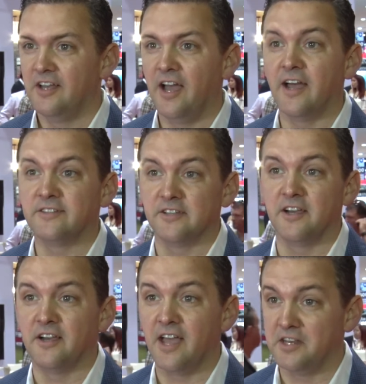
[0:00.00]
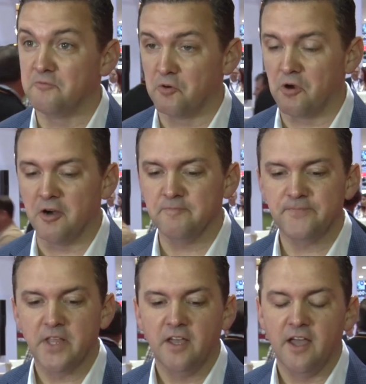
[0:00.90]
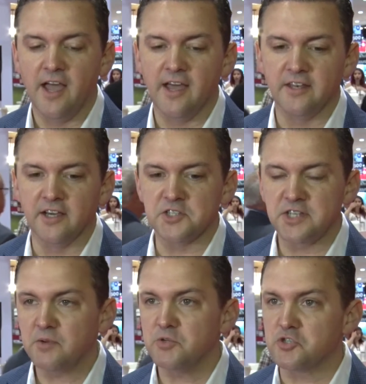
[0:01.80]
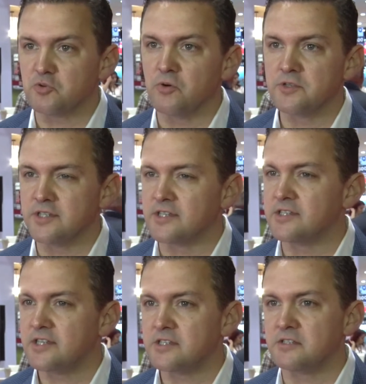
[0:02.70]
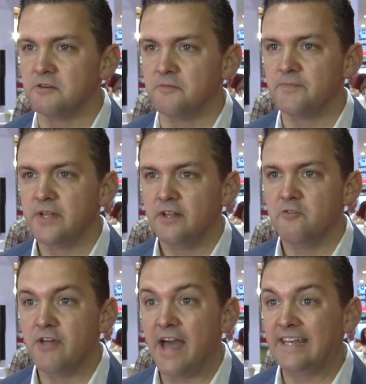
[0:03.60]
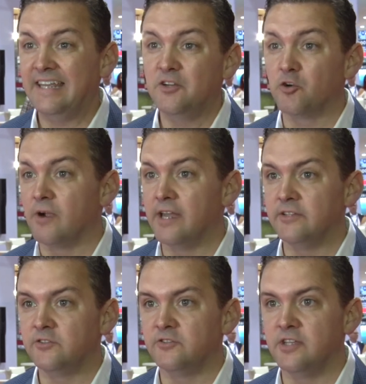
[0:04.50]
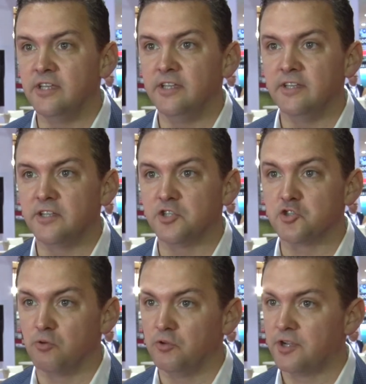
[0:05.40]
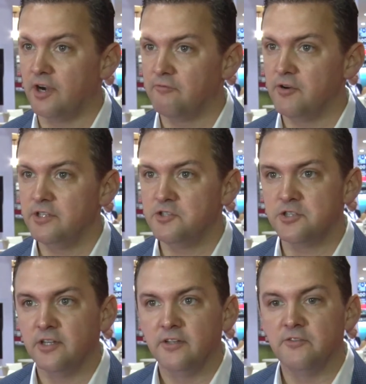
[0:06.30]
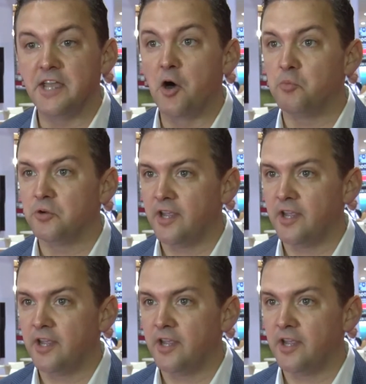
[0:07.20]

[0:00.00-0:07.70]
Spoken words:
at InfoComm. And a segment source is a system that integrates the controlled coverage, the output